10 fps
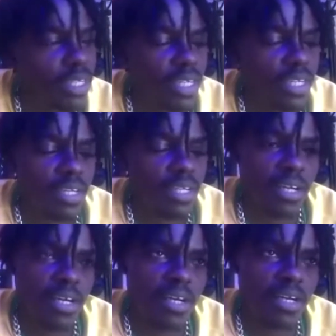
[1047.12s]

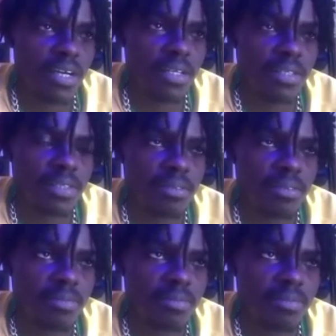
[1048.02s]
Uh,
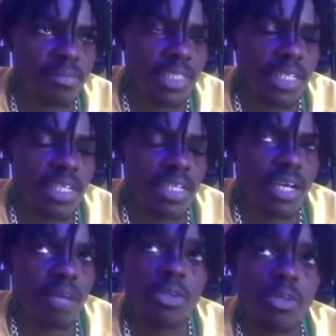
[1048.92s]
I'm
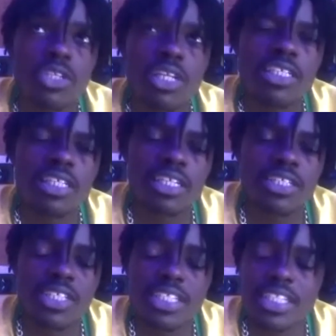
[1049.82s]
also listening to this
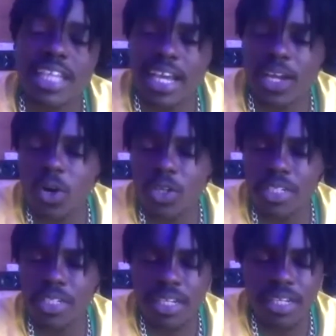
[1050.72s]
guy called
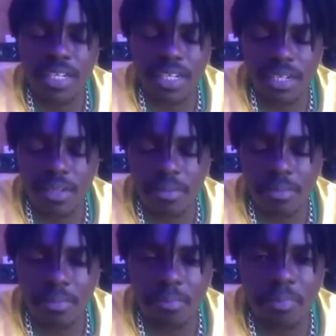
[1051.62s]
Mick